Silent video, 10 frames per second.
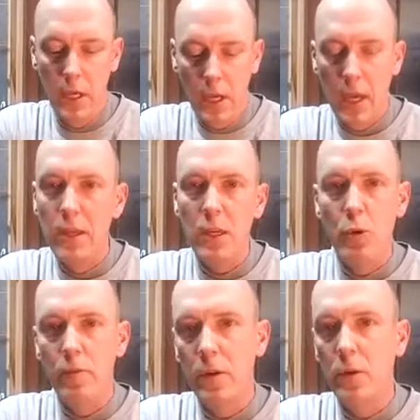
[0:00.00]
and then you
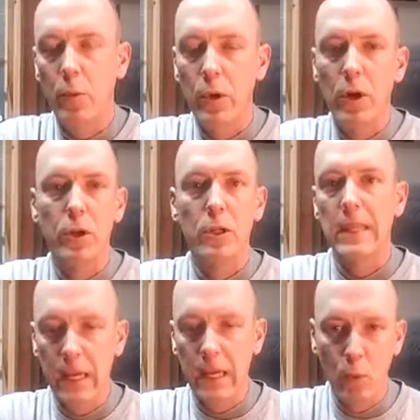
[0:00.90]
move into what we call your
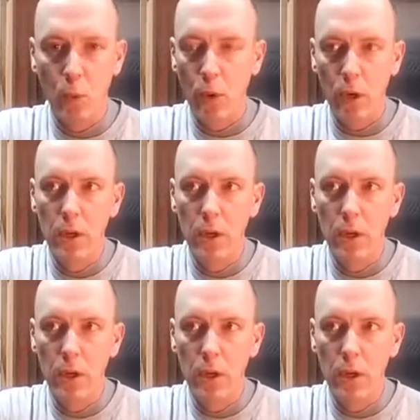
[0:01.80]
late war,